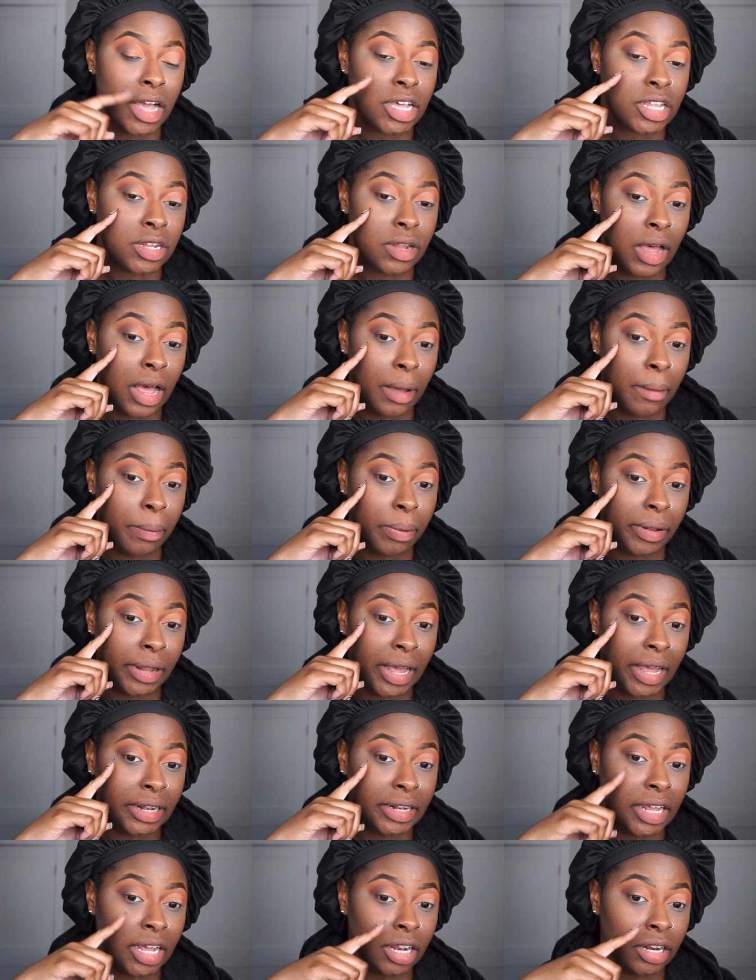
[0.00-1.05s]
So I
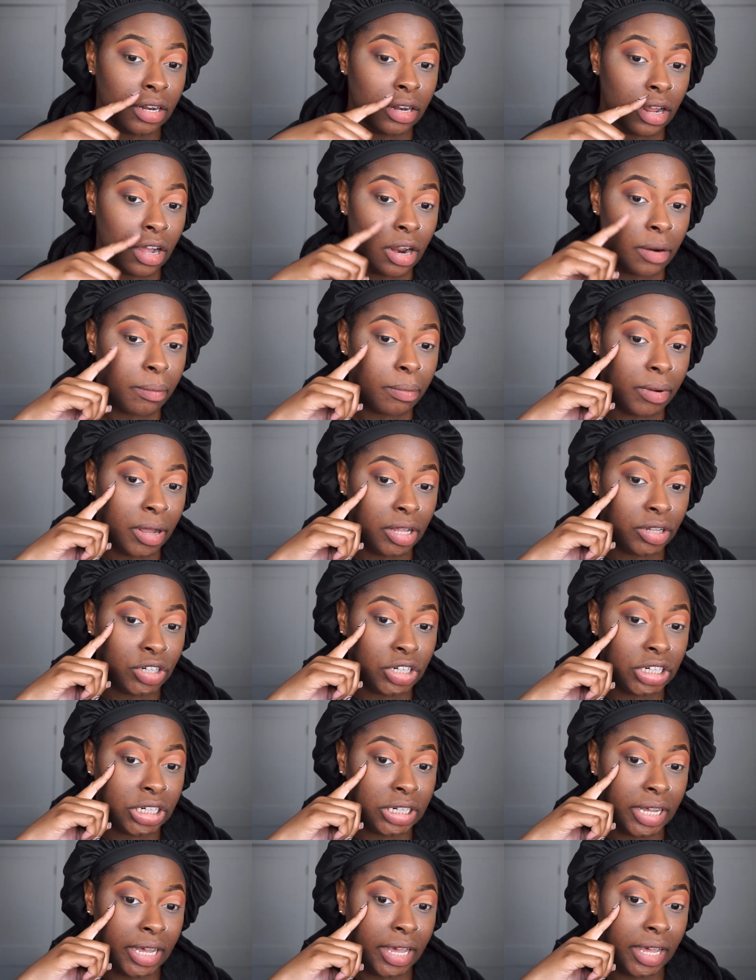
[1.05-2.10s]
applied that dark brown
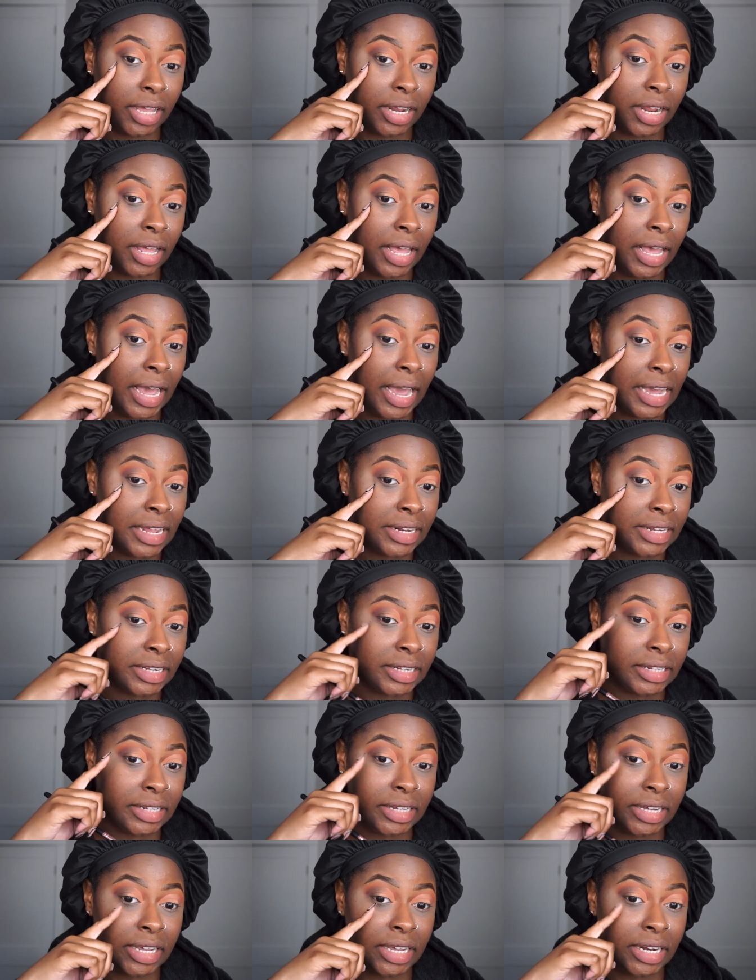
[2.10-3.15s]
shade and it's
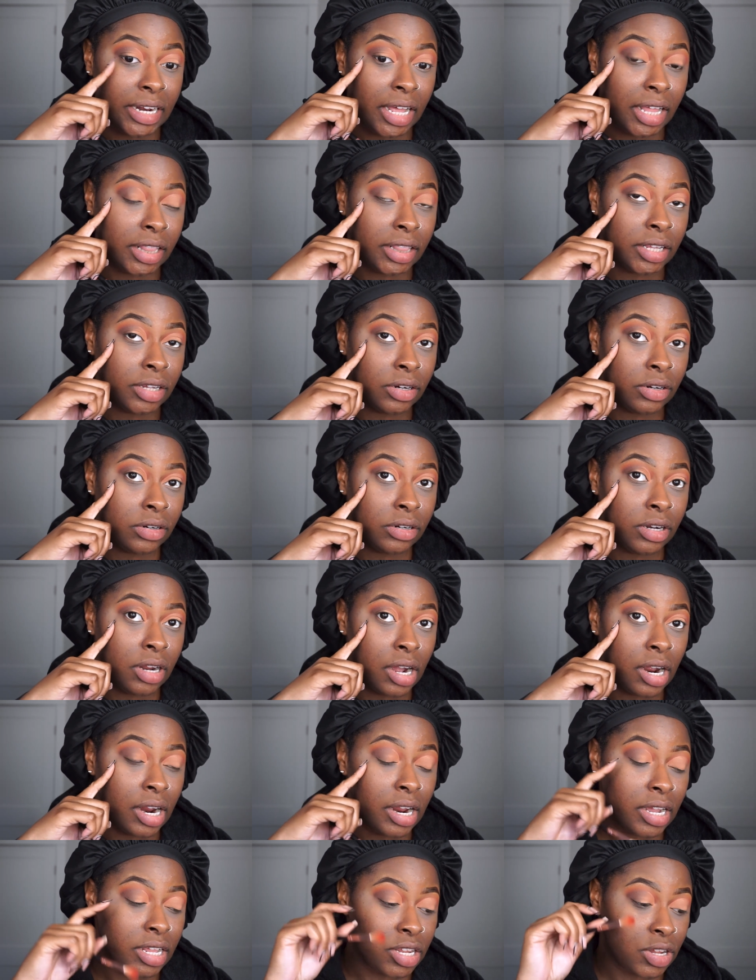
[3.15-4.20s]
looking a little
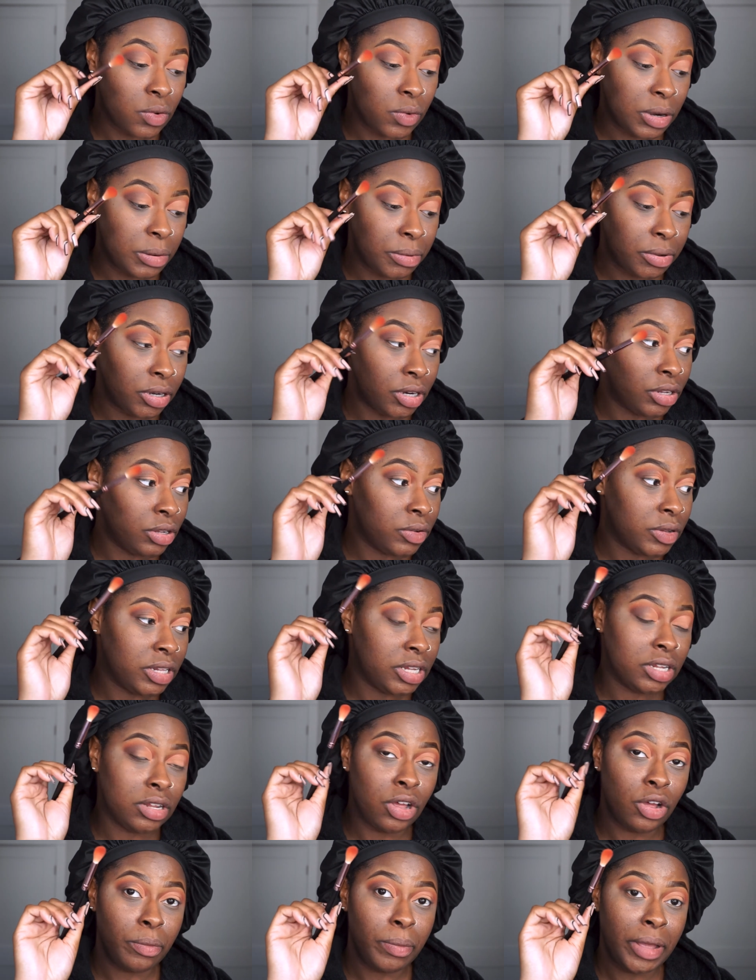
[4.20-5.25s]
dark. So what I'm going to do is
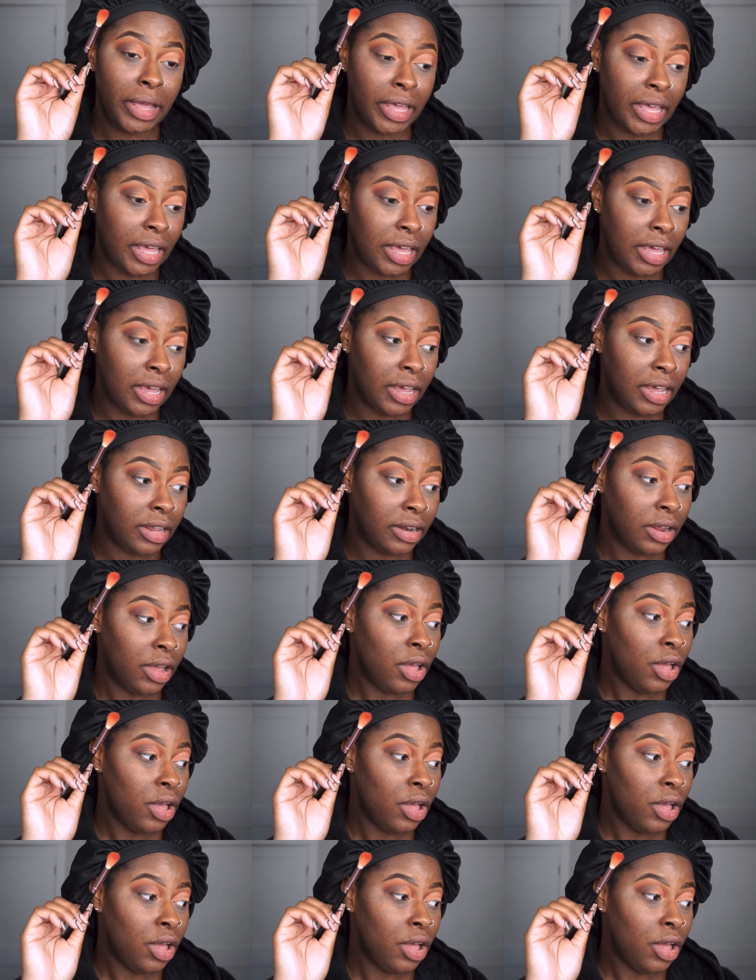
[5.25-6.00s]
go back in